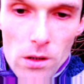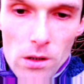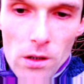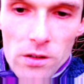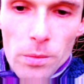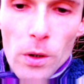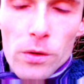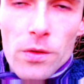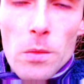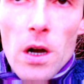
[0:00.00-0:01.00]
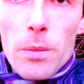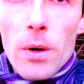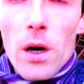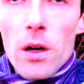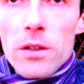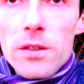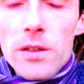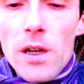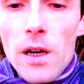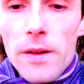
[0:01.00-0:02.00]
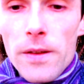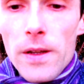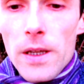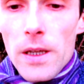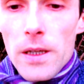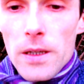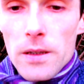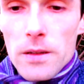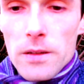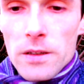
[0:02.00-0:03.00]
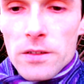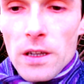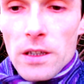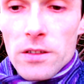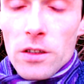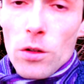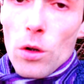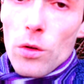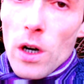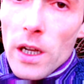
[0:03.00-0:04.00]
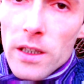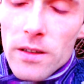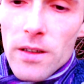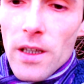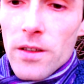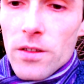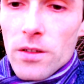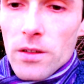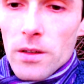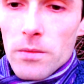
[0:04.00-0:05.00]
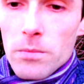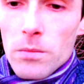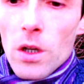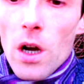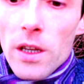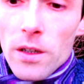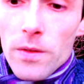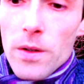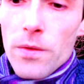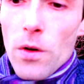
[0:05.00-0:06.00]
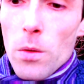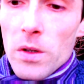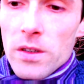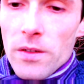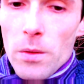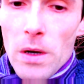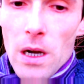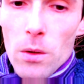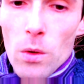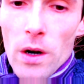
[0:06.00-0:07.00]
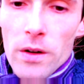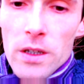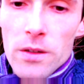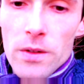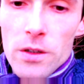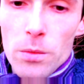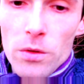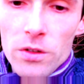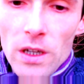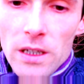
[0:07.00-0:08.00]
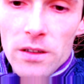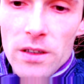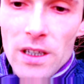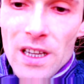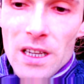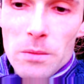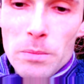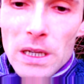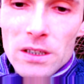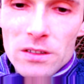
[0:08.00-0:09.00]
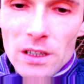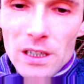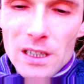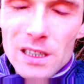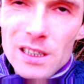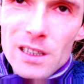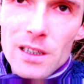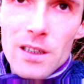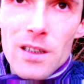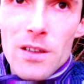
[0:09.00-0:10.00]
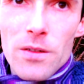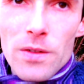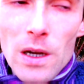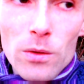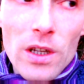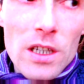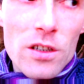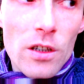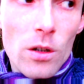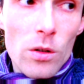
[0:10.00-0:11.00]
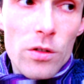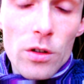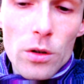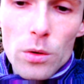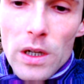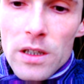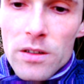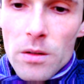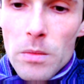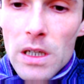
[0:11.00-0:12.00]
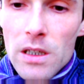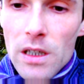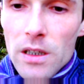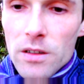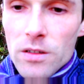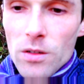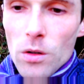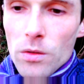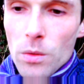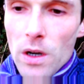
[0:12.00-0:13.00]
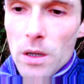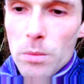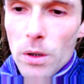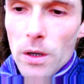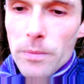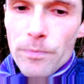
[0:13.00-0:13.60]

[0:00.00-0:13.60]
I suppose for my part, I think this test is alright. It's kind of informative about where an individual stands in a basic, foundational to intermediate sort of way, but